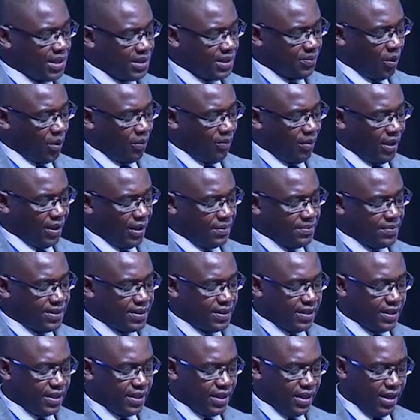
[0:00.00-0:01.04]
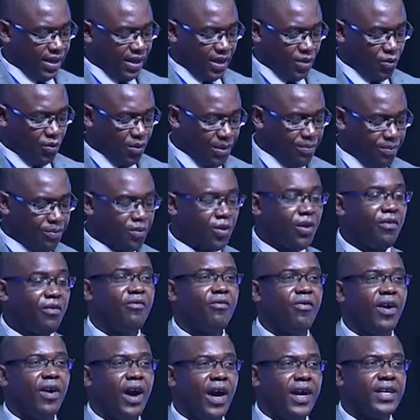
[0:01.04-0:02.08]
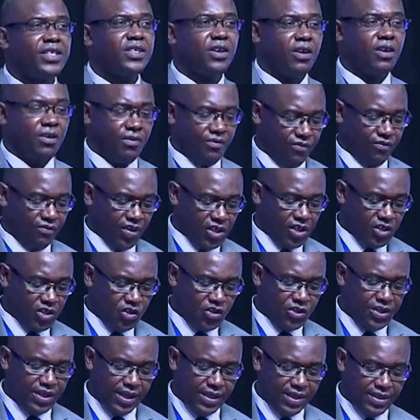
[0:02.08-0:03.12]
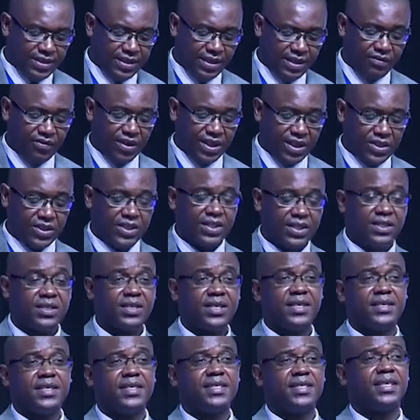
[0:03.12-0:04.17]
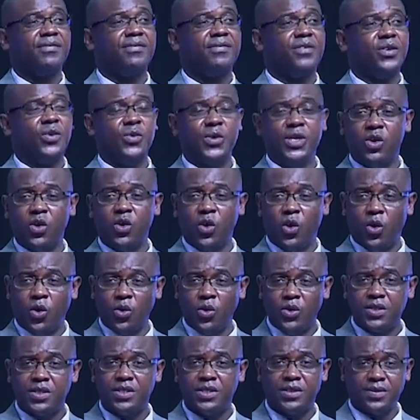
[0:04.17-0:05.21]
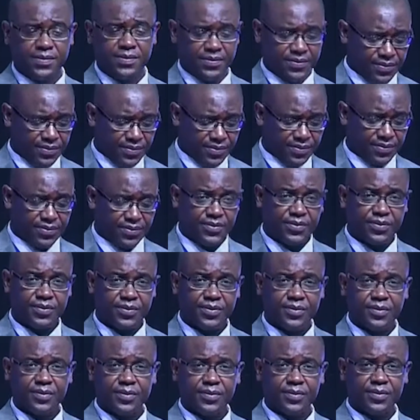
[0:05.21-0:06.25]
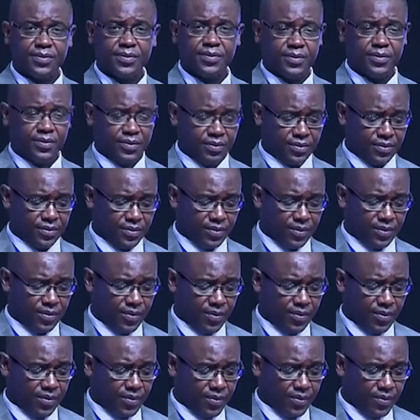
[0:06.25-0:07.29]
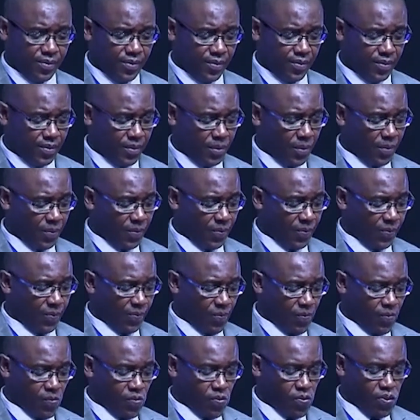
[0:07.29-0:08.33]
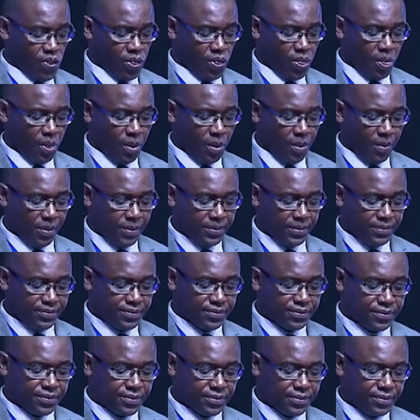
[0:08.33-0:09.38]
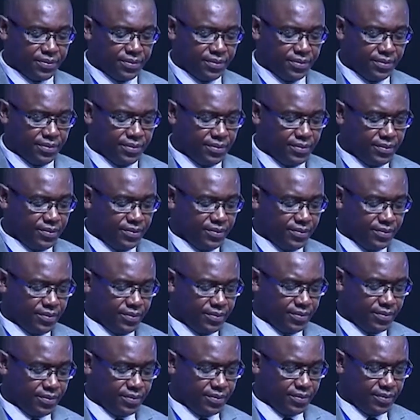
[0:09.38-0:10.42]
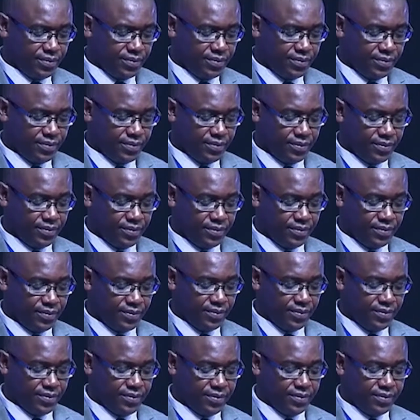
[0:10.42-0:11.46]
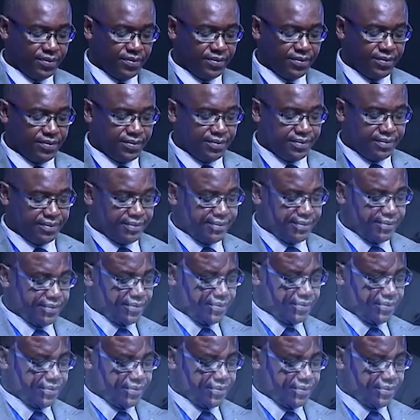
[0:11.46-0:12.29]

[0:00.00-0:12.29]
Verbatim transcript: these problems we provide conventional interventions such as reviewing laws ga go tharabollo ya mathata ba rona re le puso re ka tisa eh, tharabollo hela e le ya